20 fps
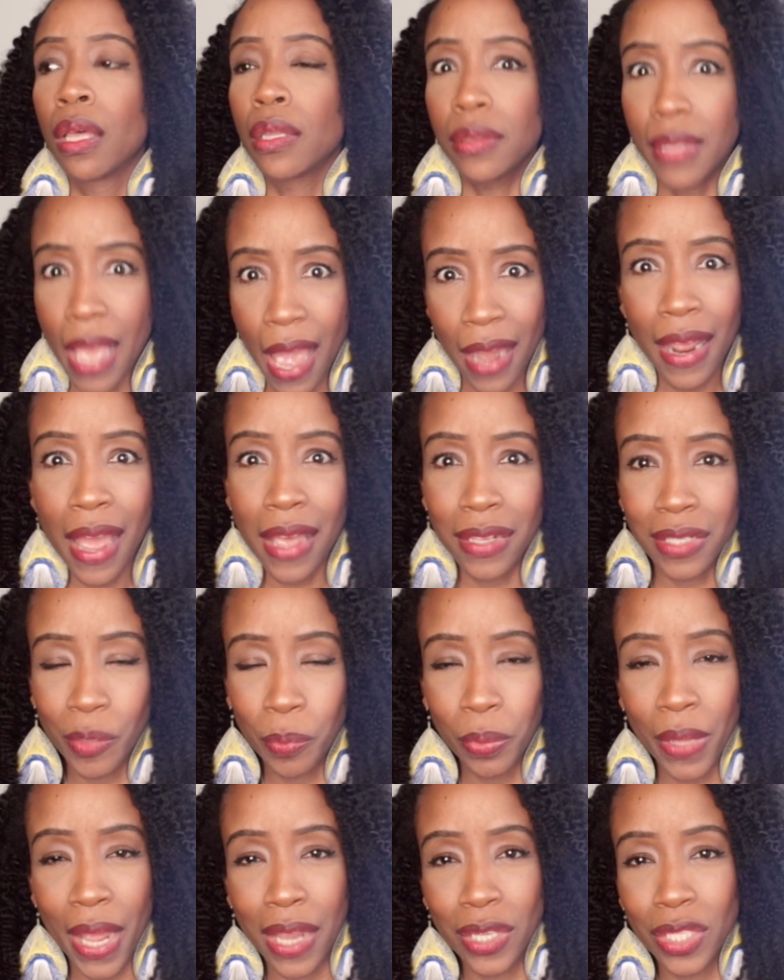that has to
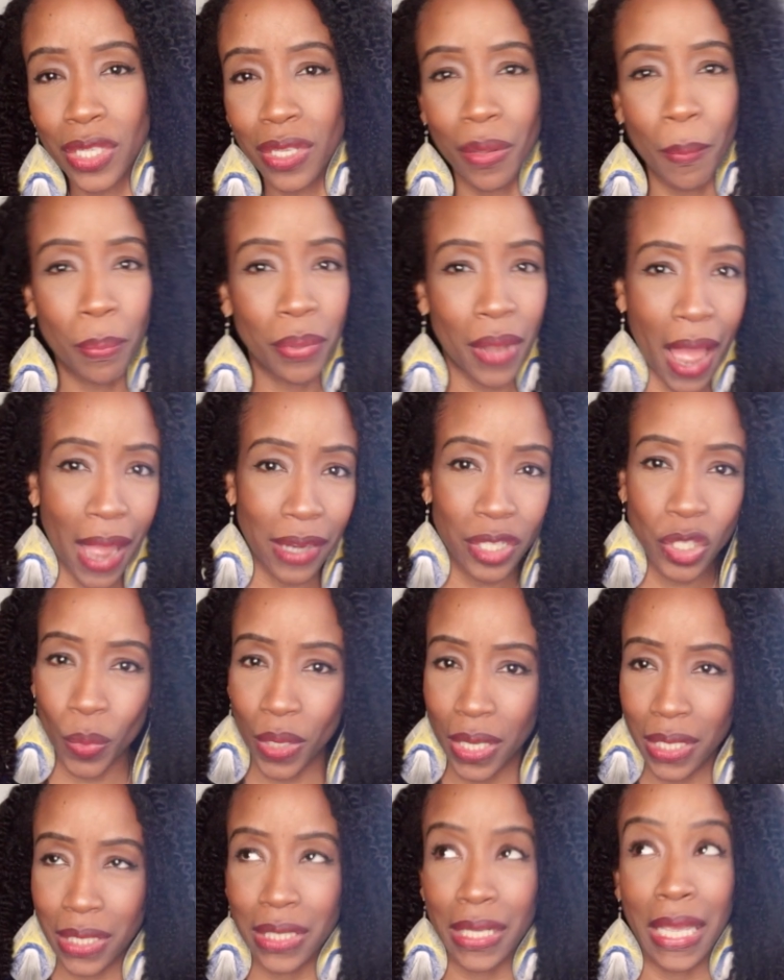play into the plot
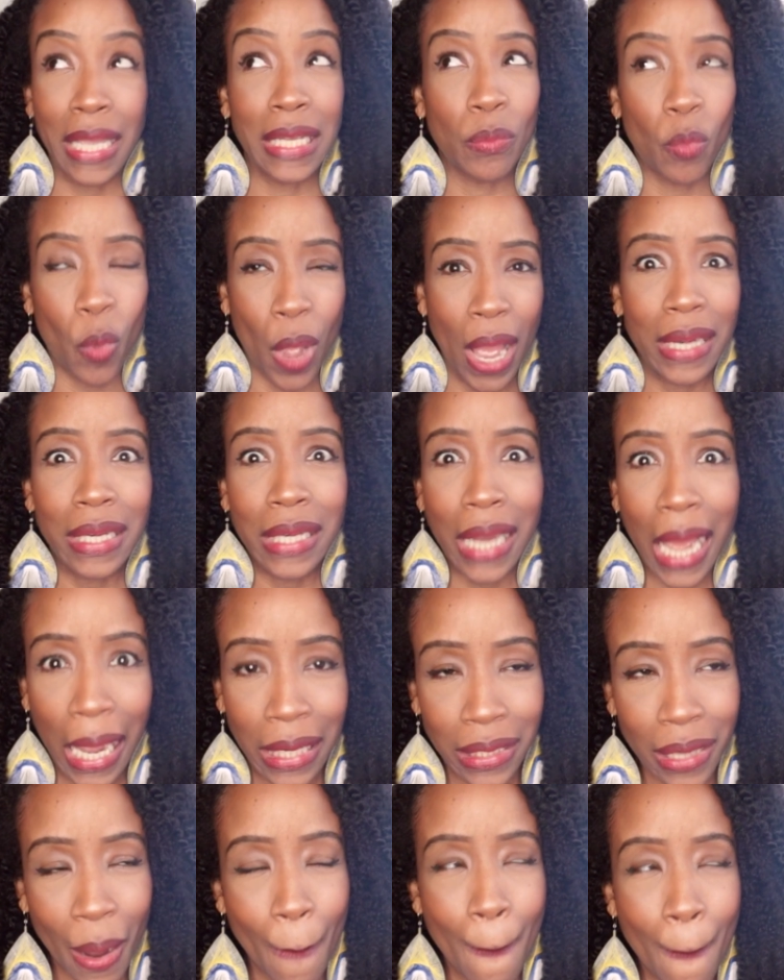twists and whatnot.